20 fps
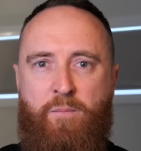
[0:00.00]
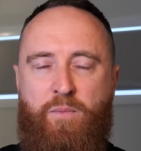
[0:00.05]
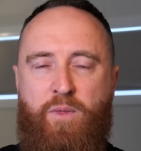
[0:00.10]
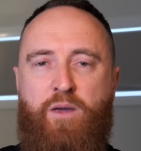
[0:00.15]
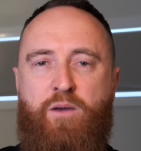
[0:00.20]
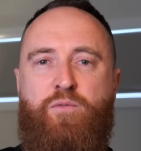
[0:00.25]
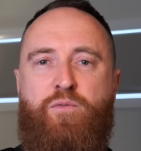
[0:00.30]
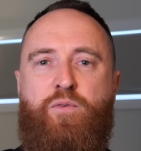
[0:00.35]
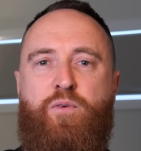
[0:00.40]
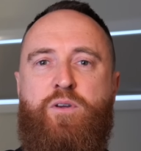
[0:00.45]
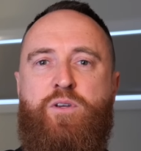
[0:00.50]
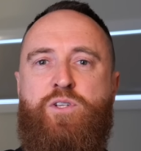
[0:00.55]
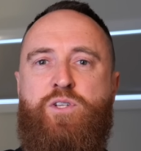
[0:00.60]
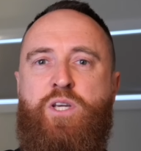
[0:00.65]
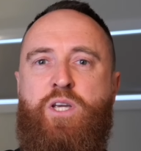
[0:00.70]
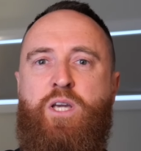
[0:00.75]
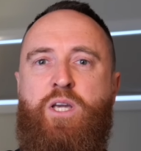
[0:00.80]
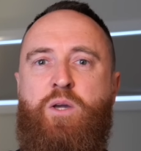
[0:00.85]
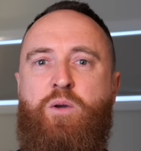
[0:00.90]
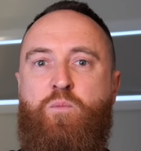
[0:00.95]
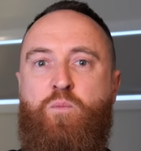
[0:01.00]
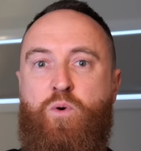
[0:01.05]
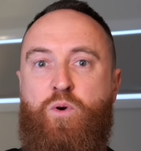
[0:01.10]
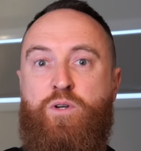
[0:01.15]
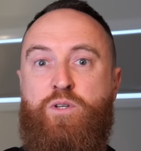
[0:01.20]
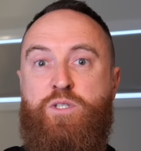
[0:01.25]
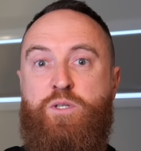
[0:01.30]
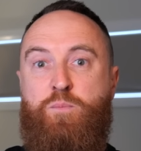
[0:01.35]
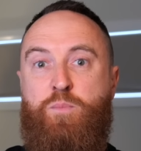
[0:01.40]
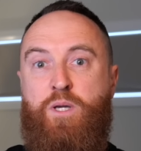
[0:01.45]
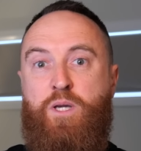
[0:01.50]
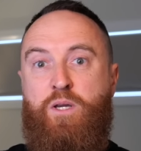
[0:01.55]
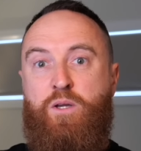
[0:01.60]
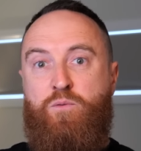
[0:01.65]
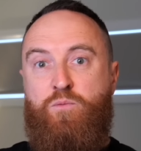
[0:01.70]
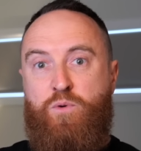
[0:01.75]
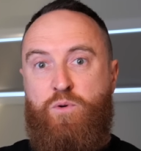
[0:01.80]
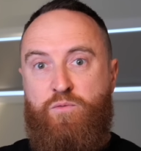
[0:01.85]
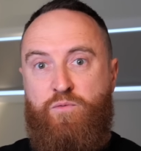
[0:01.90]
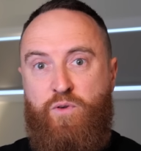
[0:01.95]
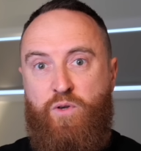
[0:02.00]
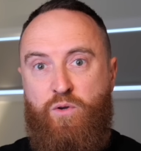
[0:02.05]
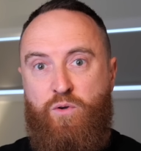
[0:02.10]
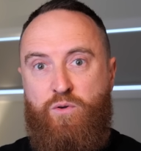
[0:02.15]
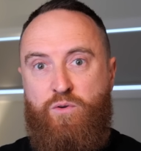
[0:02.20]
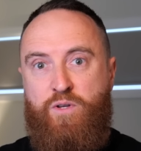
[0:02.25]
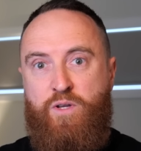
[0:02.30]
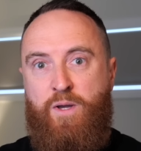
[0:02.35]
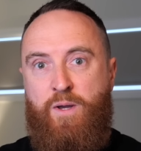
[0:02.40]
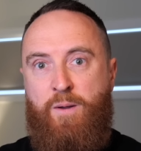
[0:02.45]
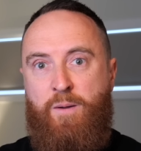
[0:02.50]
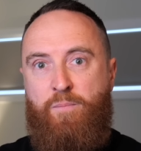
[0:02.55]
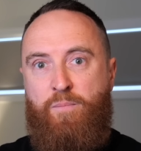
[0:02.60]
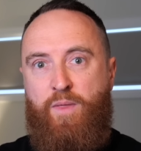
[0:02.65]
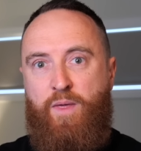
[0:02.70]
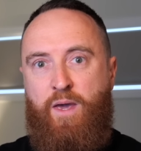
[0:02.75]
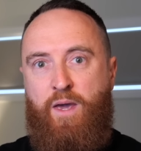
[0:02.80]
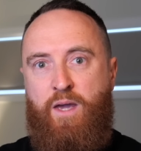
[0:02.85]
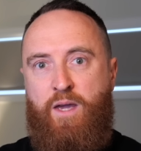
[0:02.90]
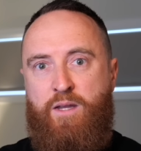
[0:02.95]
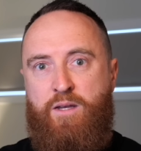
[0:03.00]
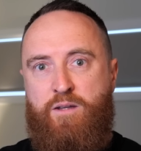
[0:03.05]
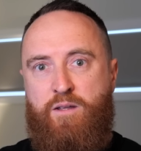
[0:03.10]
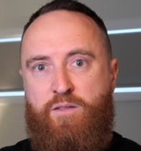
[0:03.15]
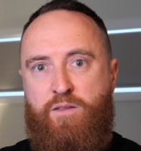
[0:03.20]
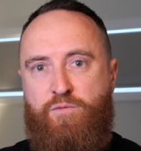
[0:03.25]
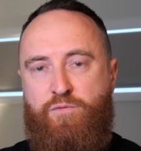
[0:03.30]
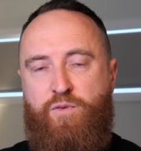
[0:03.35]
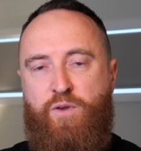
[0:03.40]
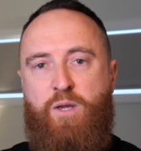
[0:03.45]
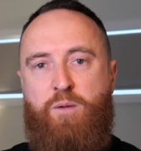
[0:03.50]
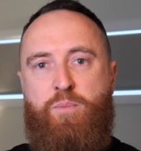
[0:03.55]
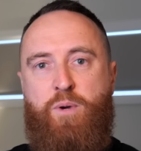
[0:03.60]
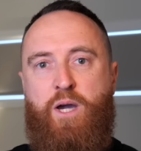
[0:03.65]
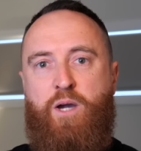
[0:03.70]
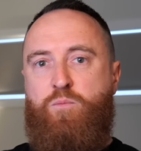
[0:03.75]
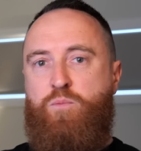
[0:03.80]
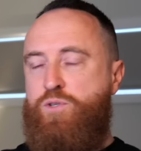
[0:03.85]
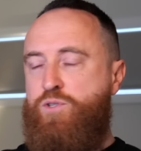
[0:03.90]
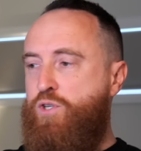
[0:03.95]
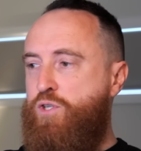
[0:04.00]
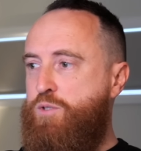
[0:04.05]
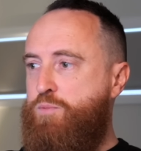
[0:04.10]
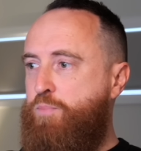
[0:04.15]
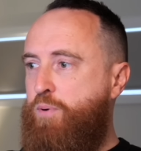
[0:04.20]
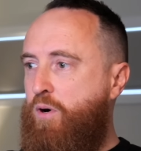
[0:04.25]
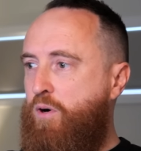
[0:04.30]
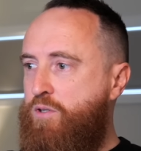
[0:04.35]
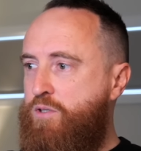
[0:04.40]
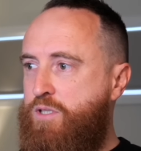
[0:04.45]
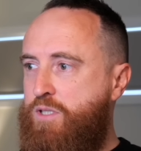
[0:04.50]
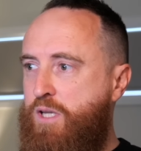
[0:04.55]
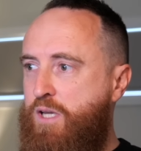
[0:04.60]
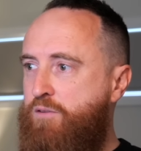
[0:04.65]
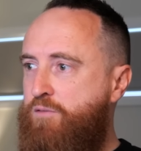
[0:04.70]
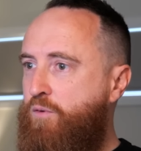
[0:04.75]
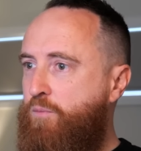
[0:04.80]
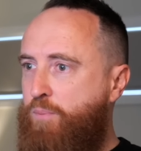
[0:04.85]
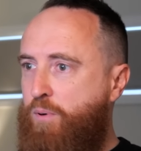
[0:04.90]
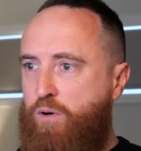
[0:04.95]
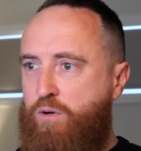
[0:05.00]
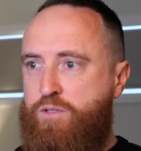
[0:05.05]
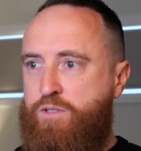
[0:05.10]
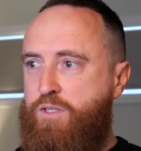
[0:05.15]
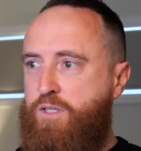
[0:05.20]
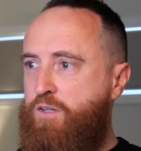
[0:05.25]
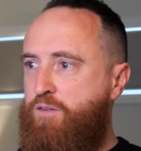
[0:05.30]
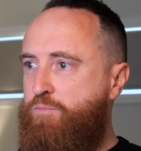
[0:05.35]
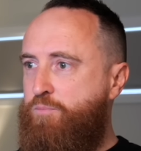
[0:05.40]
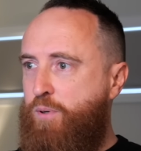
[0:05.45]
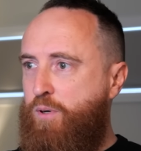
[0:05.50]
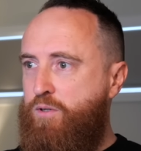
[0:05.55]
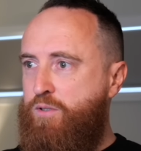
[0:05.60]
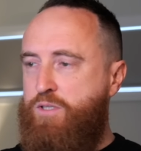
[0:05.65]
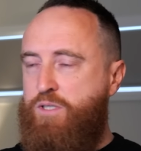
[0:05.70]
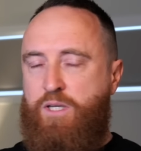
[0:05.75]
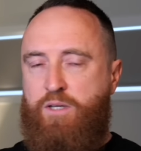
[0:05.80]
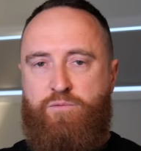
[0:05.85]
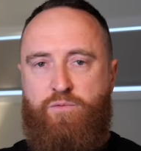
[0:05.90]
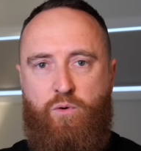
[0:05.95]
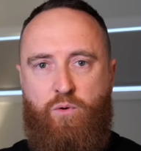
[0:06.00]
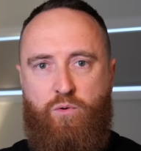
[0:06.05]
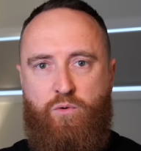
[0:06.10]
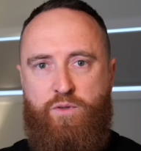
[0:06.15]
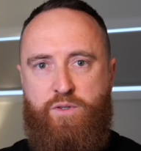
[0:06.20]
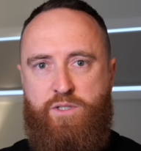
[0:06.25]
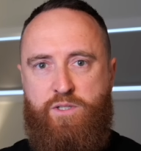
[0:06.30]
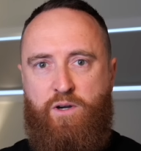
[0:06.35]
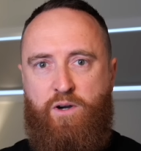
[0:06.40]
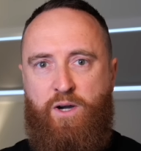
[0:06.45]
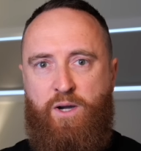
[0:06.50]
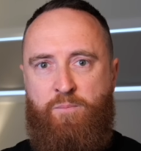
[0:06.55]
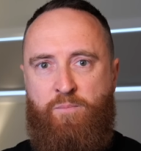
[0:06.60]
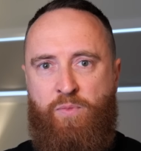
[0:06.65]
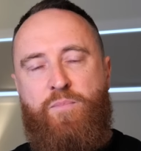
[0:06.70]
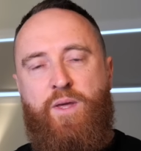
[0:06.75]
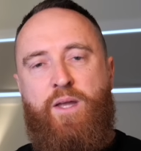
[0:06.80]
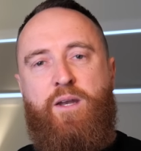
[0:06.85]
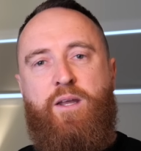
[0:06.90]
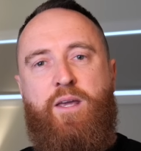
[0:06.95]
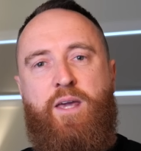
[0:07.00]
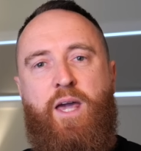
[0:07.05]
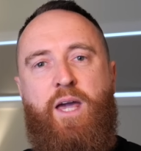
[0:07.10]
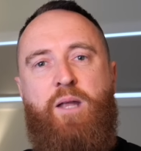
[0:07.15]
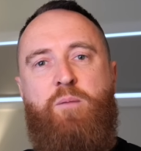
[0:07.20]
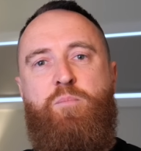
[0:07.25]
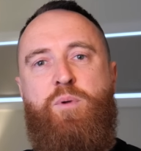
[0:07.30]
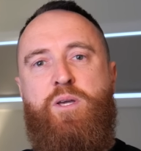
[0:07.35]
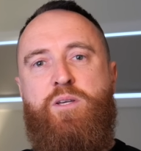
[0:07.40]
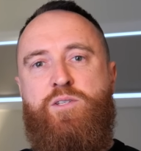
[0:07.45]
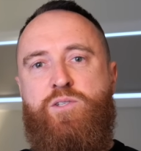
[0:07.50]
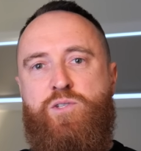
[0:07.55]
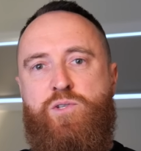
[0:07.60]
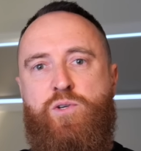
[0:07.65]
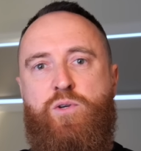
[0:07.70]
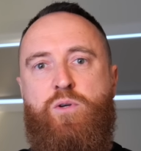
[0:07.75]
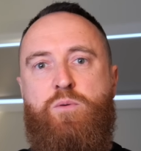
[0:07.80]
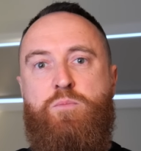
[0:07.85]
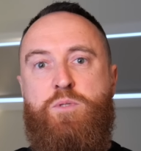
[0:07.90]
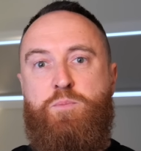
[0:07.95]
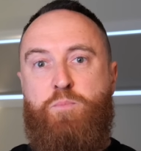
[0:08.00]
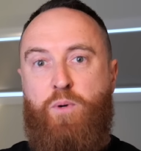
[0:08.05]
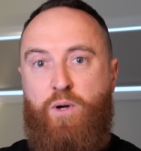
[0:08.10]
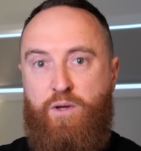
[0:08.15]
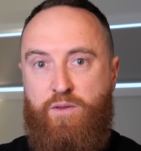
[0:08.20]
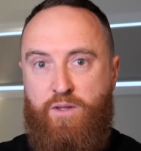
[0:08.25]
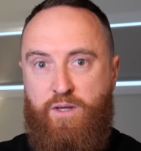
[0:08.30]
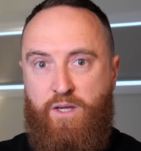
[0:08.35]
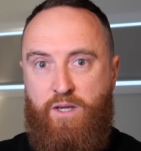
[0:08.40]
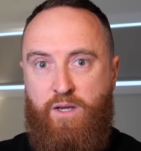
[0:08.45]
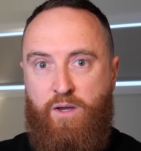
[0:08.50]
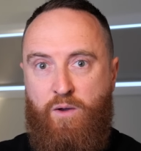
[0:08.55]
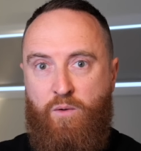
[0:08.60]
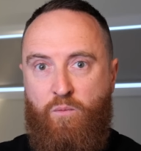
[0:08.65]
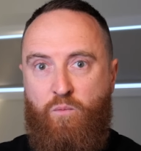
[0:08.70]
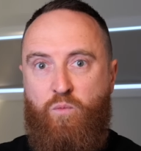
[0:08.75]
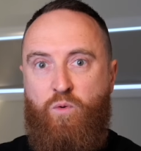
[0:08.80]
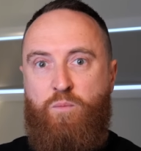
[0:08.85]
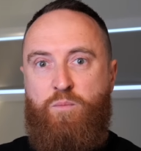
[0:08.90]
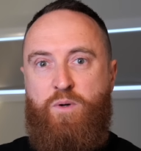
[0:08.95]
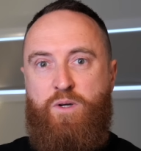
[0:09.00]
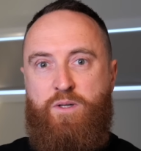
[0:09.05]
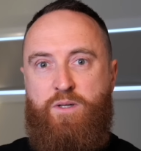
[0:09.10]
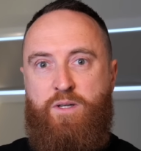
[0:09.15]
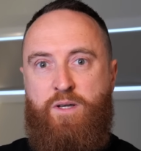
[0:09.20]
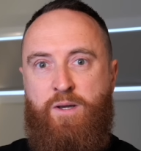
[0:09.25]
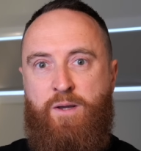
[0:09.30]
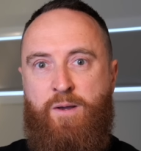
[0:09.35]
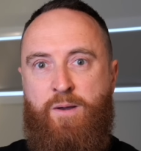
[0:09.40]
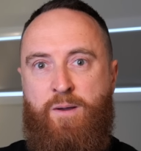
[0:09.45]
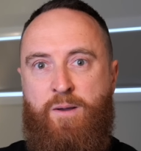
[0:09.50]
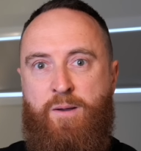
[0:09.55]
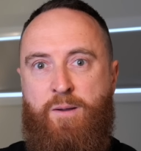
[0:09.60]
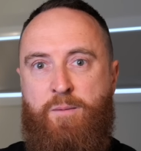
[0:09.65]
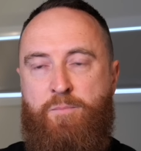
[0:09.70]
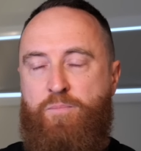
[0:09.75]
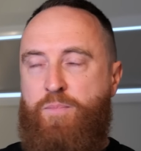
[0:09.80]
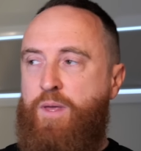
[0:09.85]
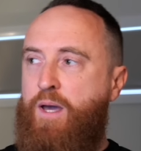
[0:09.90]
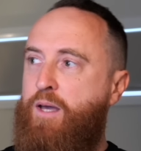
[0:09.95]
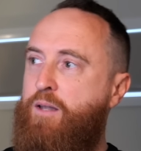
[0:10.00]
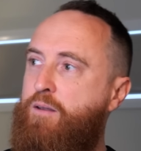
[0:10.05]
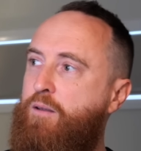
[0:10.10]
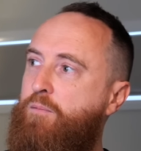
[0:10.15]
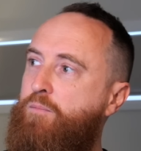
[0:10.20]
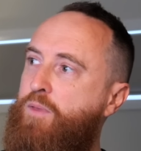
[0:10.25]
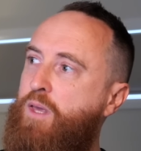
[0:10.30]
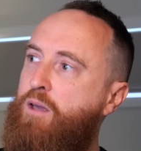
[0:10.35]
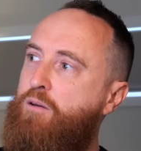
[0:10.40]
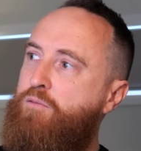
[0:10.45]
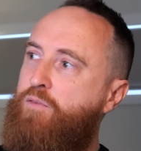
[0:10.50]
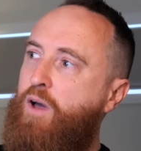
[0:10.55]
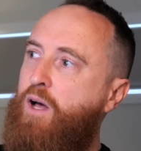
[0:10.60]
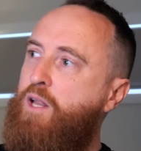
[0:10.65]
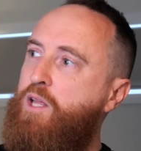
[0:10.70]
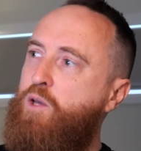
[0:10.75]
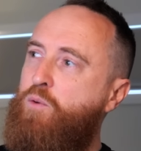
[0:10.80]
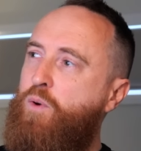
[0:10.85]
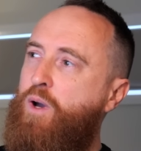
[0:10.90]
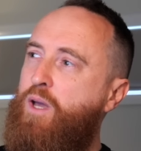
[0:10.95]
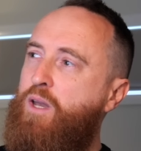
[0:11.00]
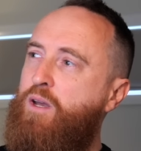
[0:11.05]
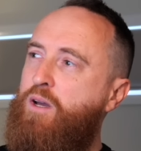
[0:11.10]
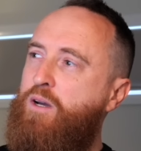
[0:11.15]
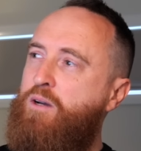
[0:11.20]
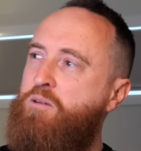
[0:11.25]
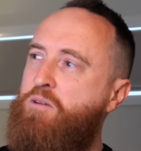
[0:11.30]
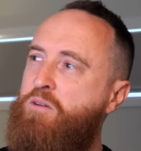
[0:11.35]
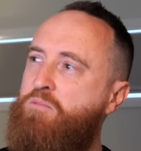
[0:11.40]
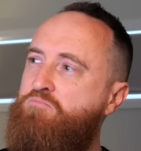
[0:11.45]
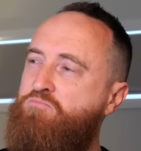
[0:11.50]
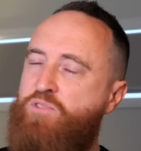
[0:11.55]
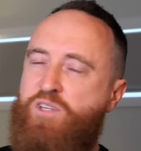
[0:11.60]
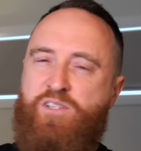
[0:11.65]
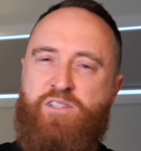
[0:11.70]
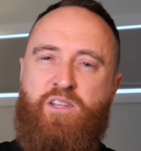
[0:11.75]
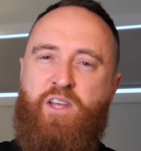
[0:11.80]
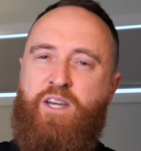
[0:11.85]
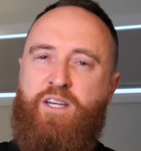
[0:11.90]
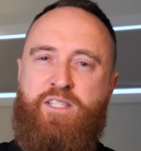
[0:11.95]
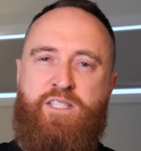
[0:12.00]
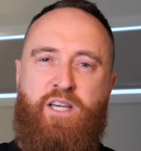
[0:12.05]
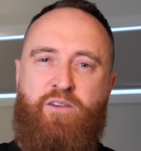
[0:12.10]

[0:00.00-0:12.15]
if she were to be reviewed and the feedback was just positive, positive, positive all the time, then it can be assumed by the woman that the evaluator just likes